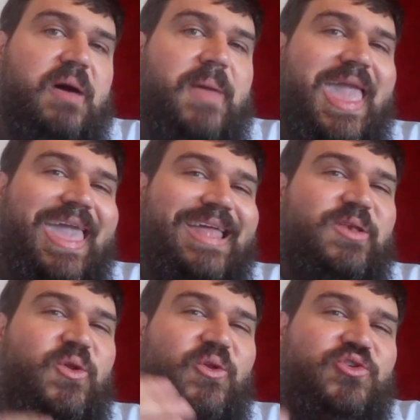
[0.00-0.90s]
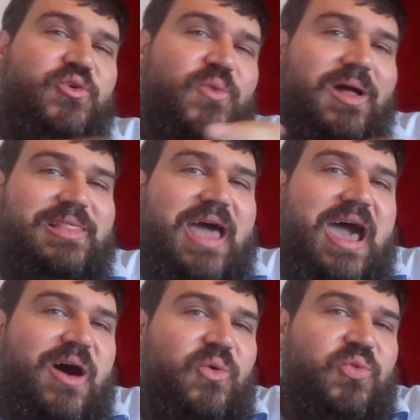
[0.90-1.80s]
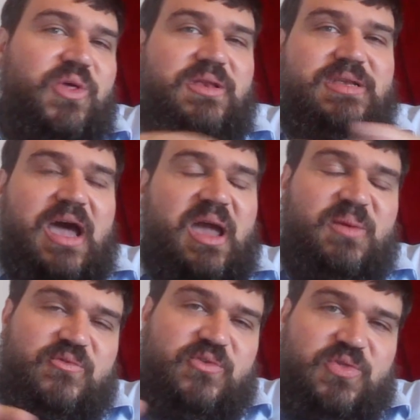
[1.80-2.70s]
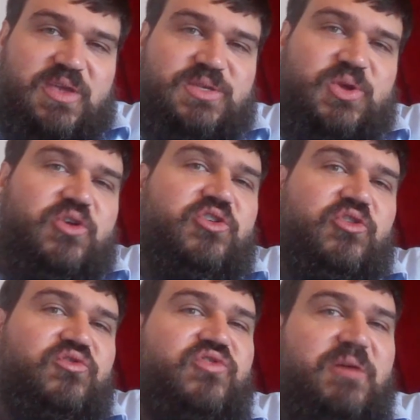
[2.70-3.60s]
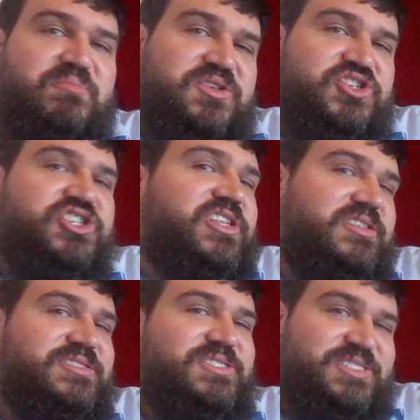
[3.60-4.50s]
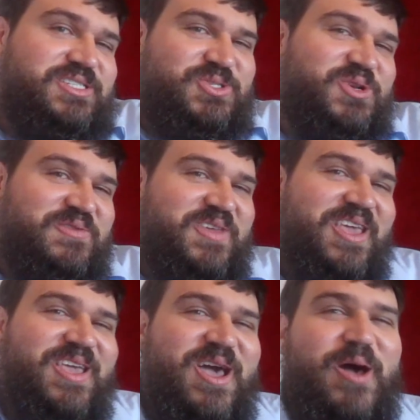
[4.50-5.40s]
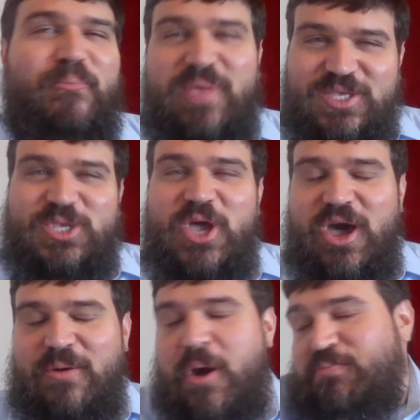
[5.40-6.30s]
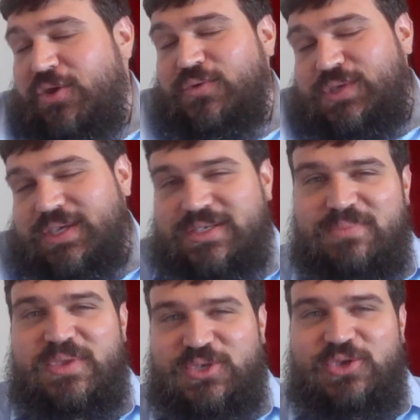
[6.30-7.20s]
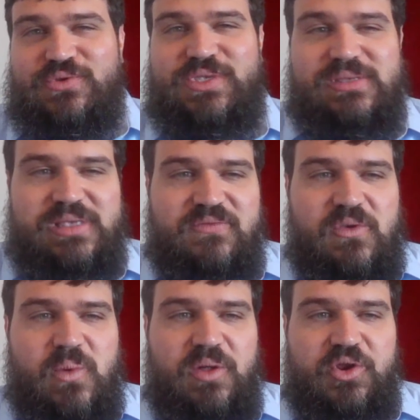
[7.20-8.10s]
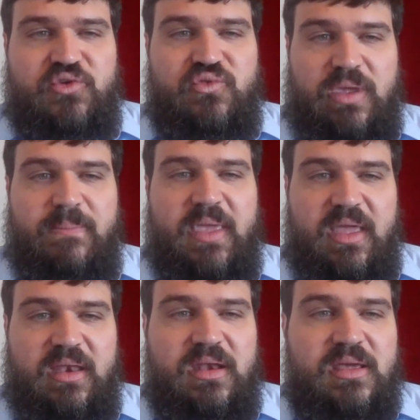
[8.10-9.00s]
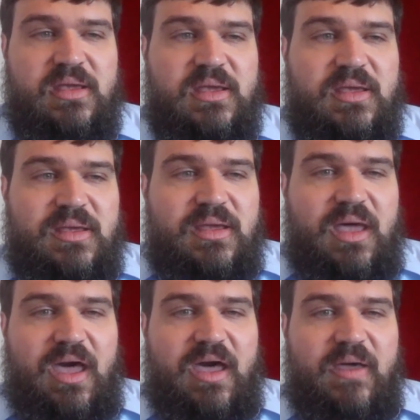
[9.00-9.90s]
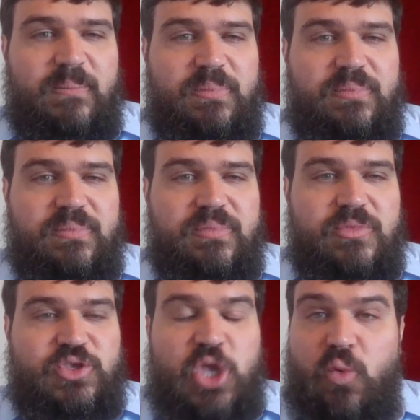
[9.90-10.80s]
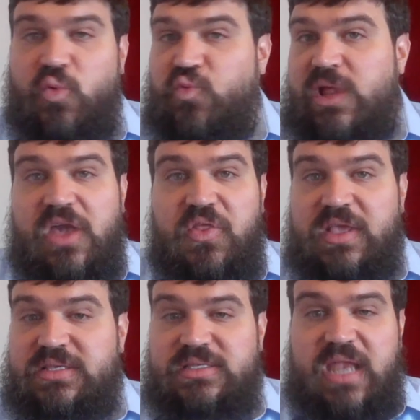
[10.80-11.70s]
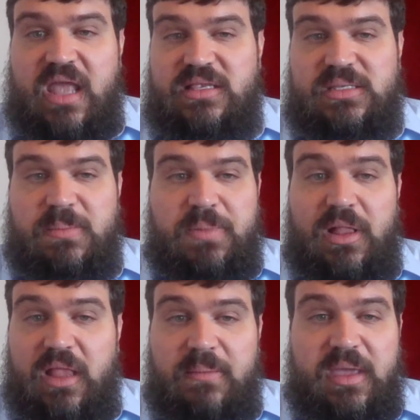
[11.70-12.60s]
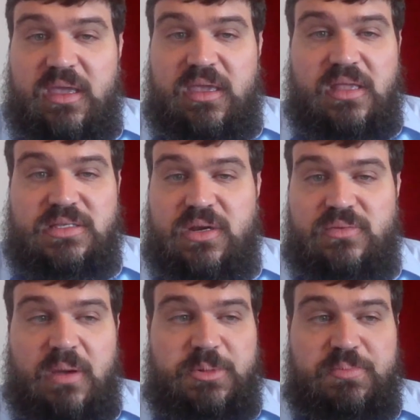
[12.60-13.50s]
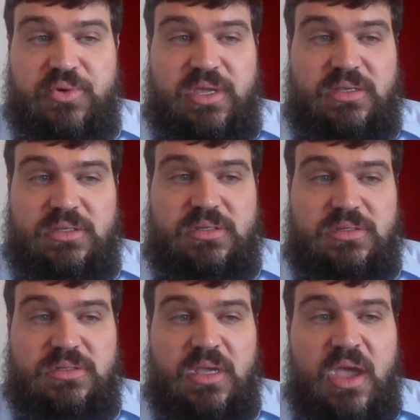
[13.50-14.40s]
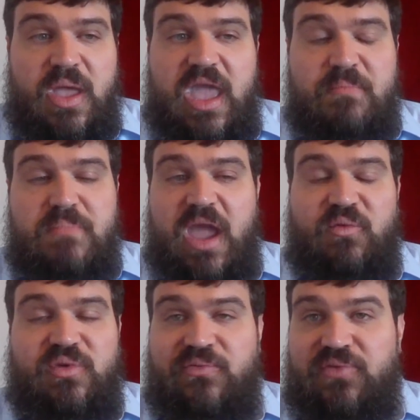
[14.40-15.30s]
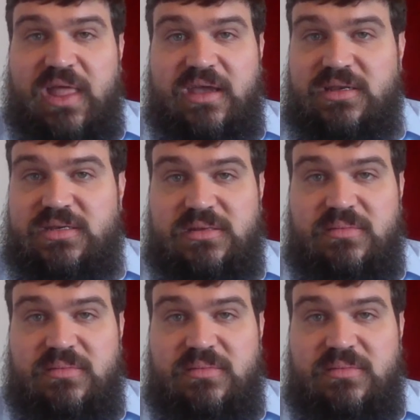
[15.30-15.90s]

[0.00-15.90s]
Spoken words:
and to allow the time for these corruptions to sort of abuses, misuses, if you will, to creep in. So really this stands as a polemic against corrupt priests. It might reflect